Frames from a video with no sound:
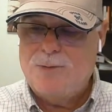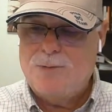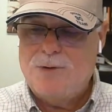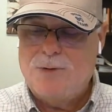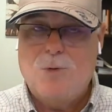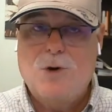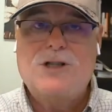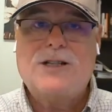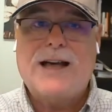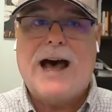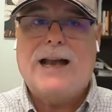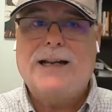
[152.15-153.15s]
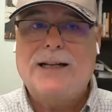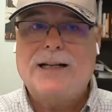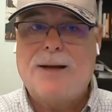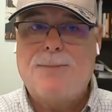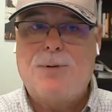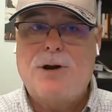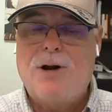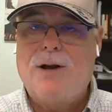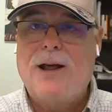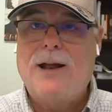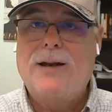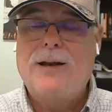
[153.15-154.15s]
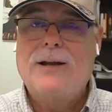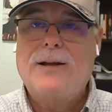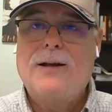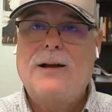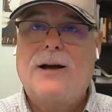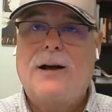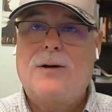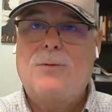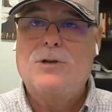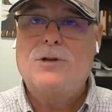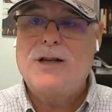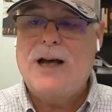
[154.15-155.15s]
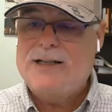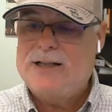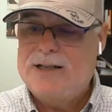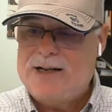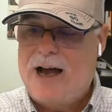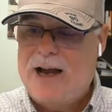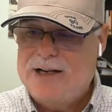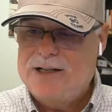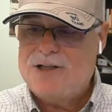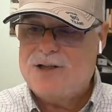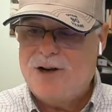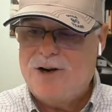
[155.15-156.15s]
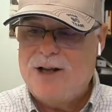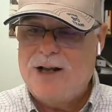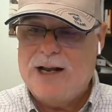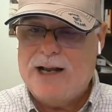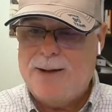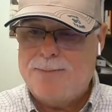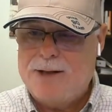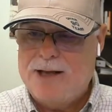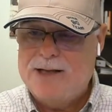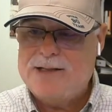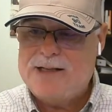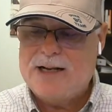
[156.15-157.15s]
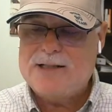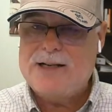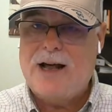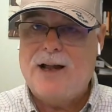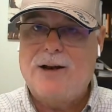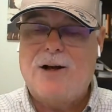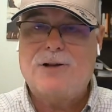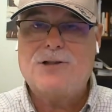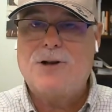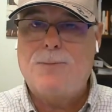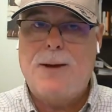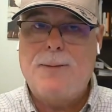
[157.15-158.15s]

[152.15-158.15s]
wood siding that they put on it was nice and tight and sturdy, and it kept the insects out. And also bad